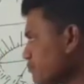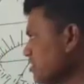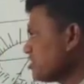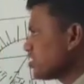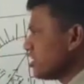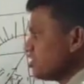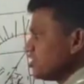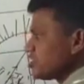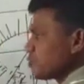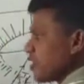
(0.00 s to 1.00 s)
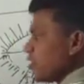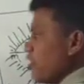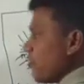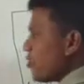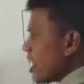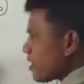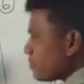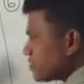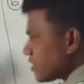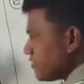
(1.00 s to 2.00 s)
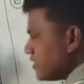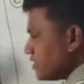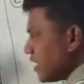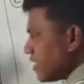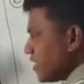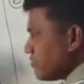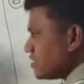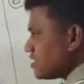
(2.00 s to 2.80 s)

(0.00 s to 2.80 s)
Means in this one we are observing that